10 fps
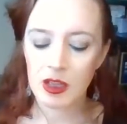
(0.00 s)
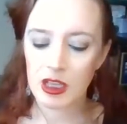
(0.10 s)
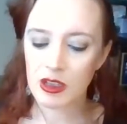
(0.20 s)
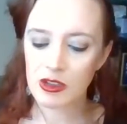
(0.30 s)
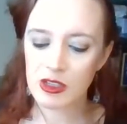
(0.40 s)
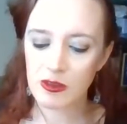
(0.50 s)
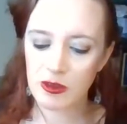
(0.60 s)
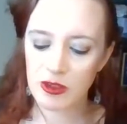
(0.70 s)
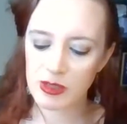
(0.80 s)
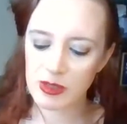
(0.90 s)
Ghost of
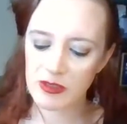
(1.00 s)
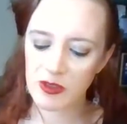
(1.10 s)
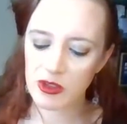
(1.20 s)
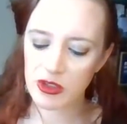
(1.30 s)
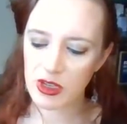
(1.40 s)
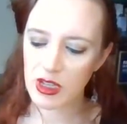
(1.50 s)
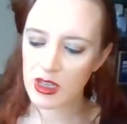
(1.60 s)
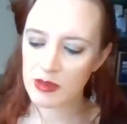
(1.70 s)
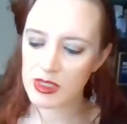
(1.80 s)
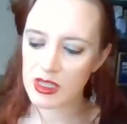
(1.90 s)
Christmas Future
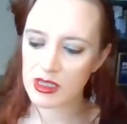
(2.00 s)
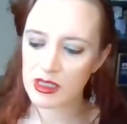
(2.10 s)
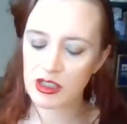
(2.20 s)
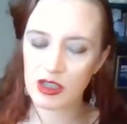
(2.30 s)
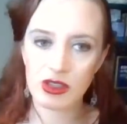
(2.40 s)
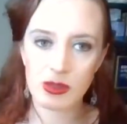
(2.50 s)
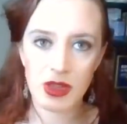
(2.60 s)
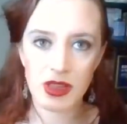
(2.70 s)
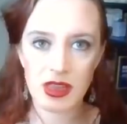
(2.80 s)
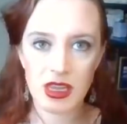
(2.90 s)
comes and shows him all
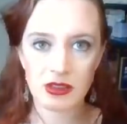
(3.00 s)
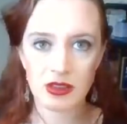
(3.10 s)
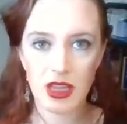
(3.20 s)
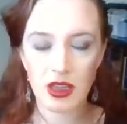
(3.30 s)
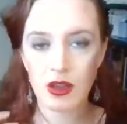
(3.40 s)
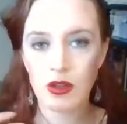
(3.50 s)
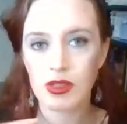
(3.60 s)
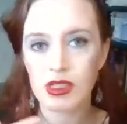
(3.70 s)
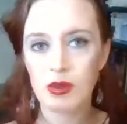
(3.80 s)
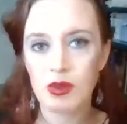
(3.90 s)
the things. They're like, oh,
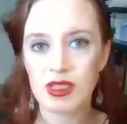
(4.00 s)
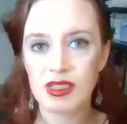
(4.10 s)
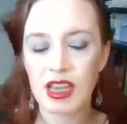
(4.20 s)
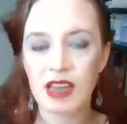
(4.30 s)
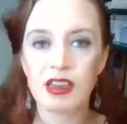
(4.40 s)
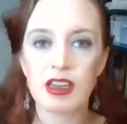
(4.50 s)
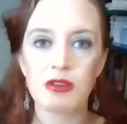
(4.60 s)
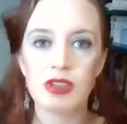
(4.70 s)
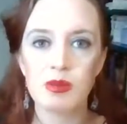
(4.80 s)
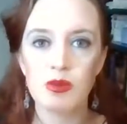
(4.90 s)
someone's dead and no
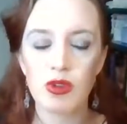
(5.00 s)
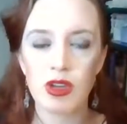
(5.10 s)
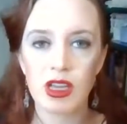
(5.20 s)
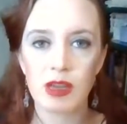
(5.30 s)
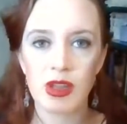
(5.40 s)
one's mourning him.